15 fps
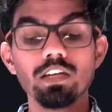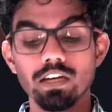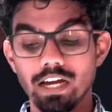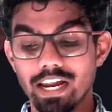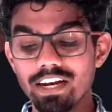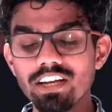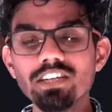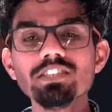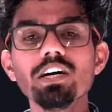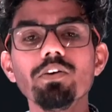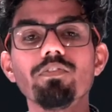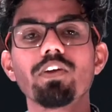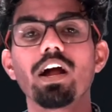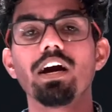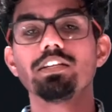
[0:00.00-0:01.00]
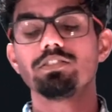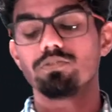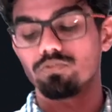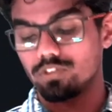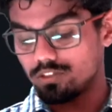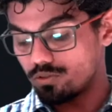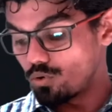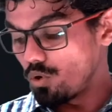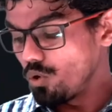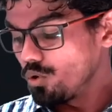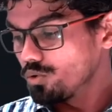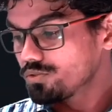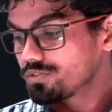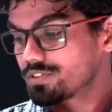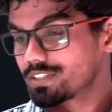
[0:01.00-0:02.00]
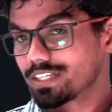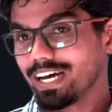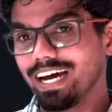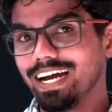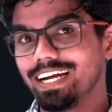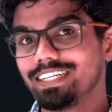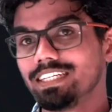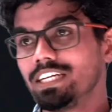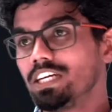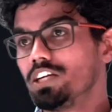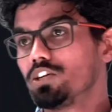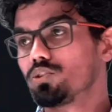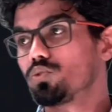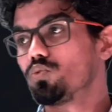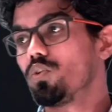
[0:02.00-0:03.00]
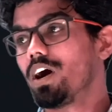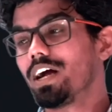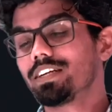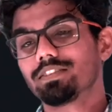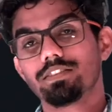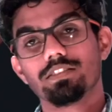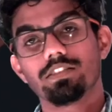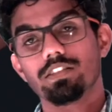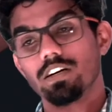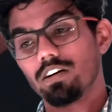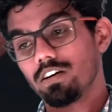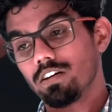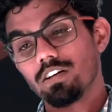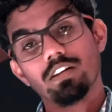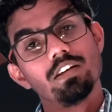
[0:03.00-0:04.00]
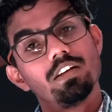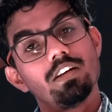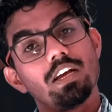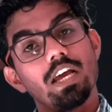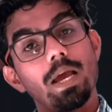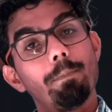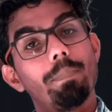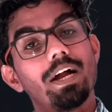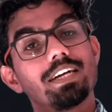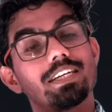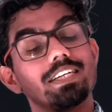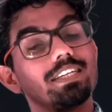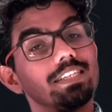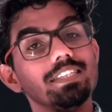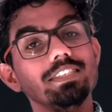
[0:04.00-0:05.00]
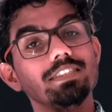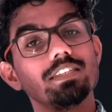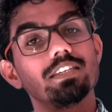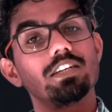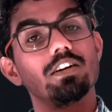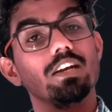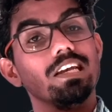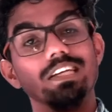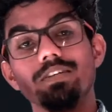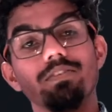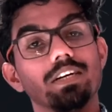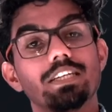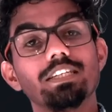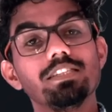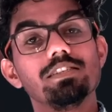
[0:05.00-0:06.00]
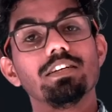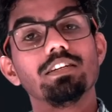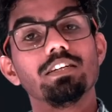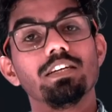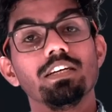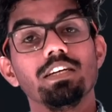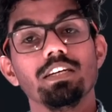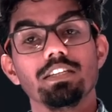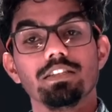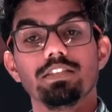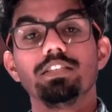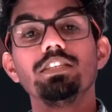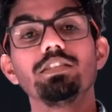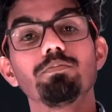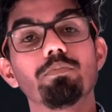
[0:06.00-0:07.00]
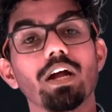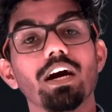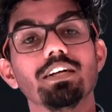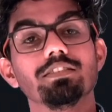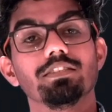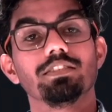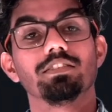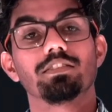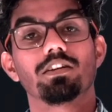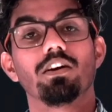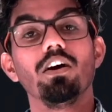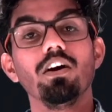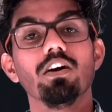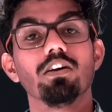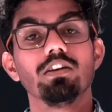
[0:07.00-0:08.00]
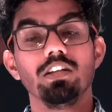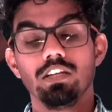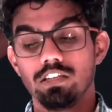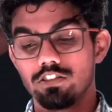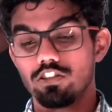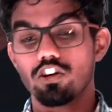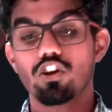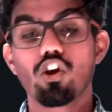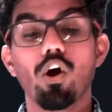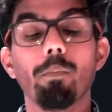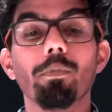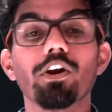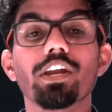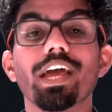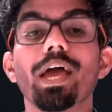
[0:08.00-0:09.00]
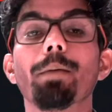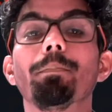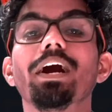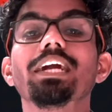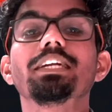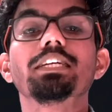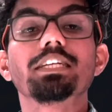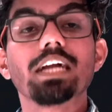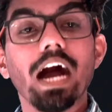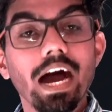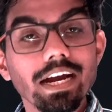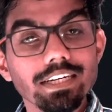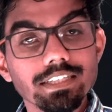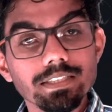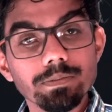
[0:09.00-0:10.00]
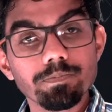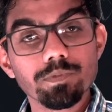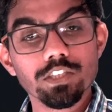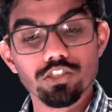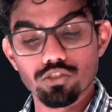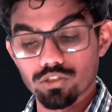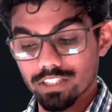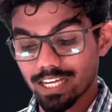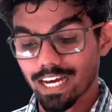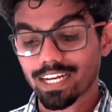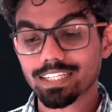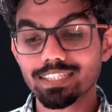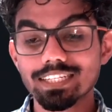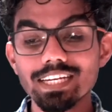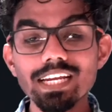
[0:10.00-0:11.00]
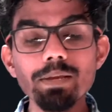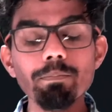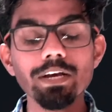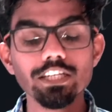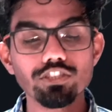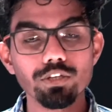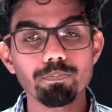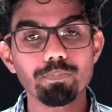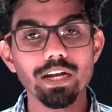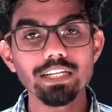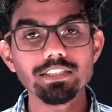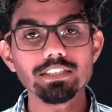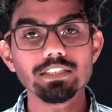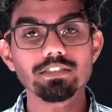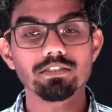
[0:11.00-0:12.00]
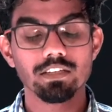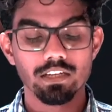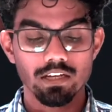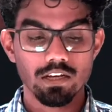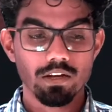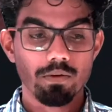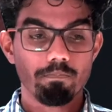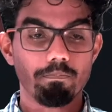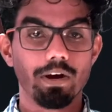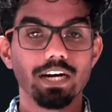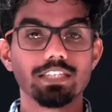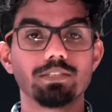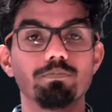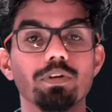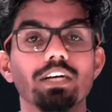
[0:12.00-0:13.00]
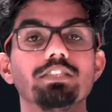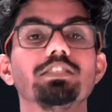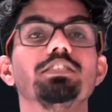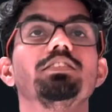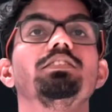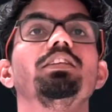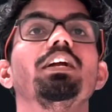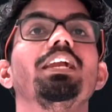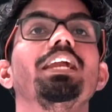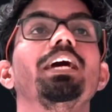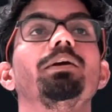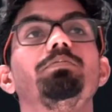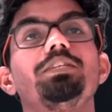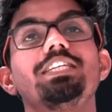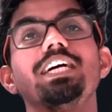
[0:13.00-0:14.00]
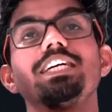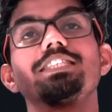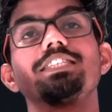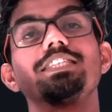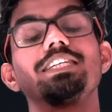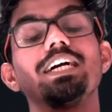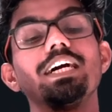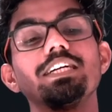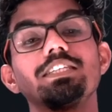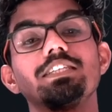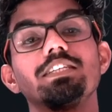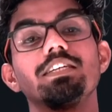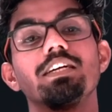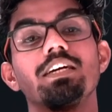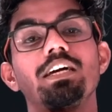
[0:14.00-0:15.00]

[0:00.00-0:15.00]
Another branch which goes right towards the hepatic region or liver region, this branch is called the common hepatic artery. So there are three major branches. First branch is the left gastric artery.